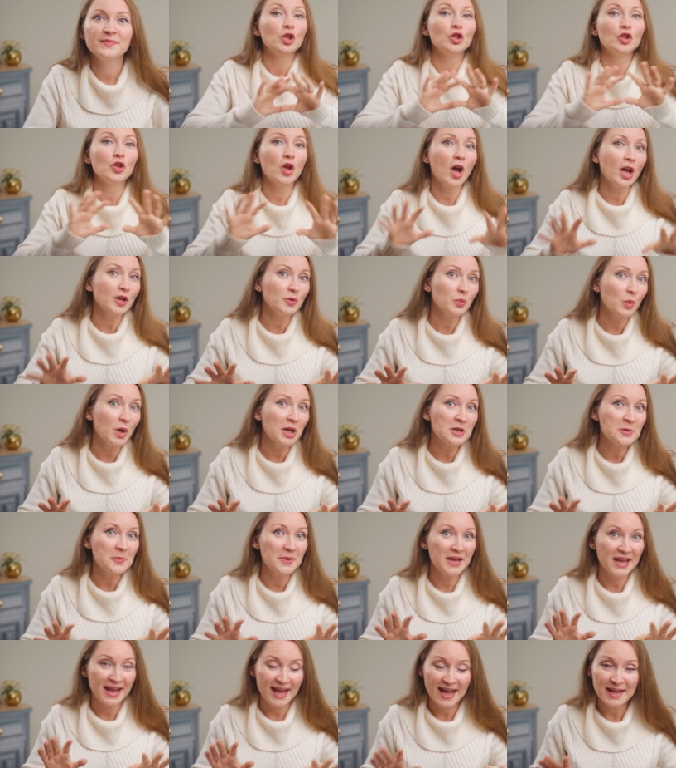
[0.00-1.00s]
Not what
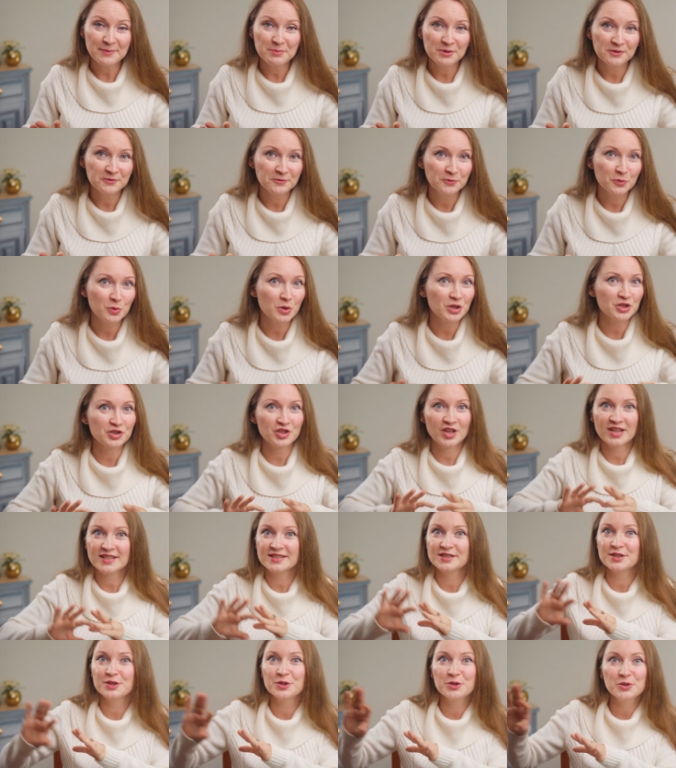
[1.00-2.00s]
we had before,
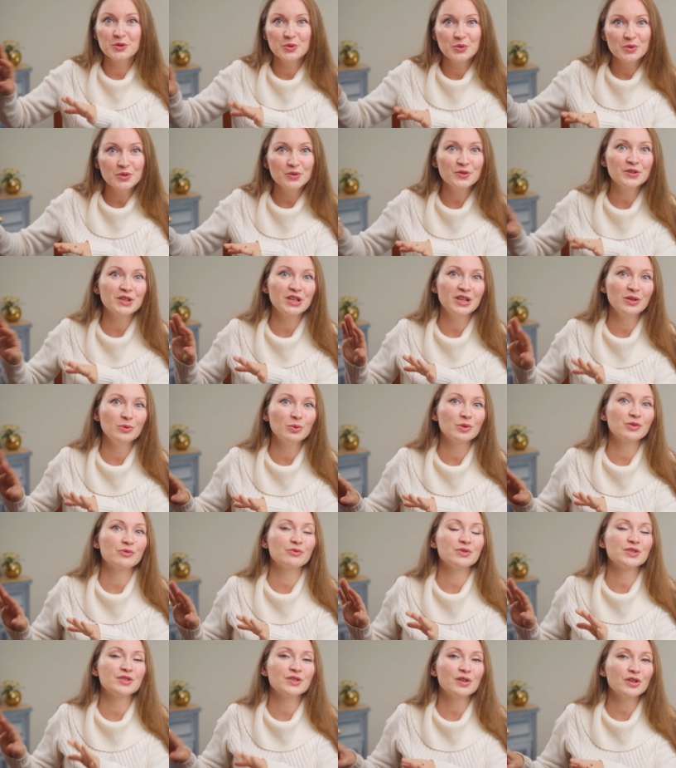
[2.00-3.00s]
just Google
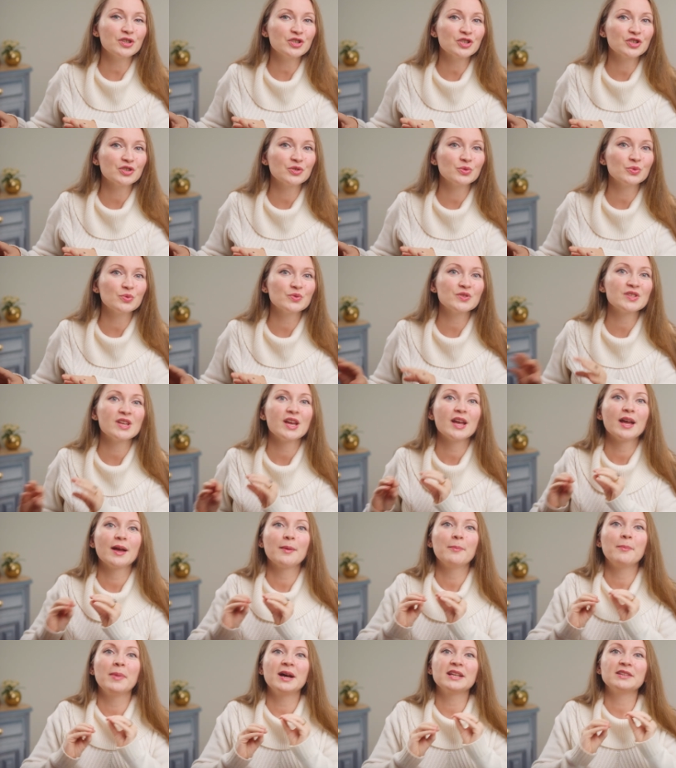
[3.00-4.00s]
keyword research tools,
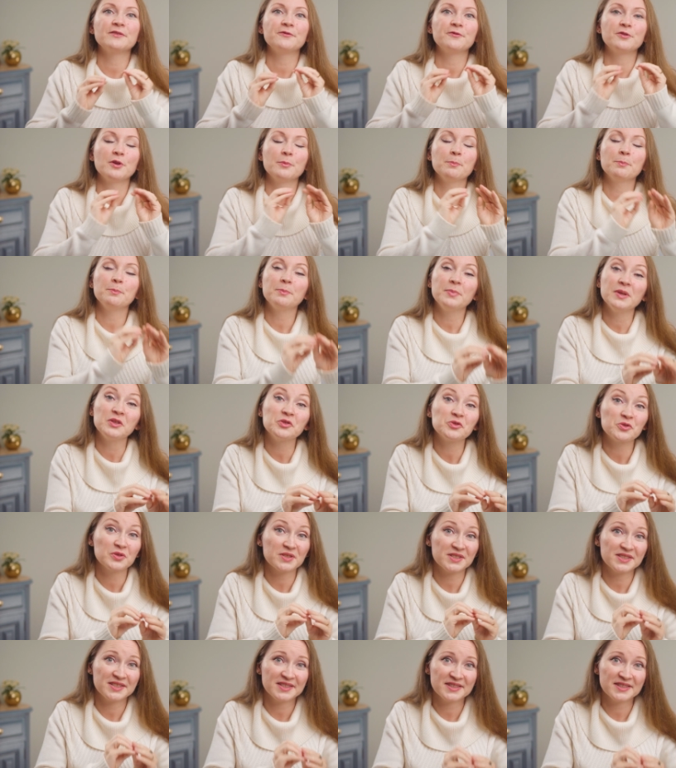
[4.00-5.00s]
but from Pinterest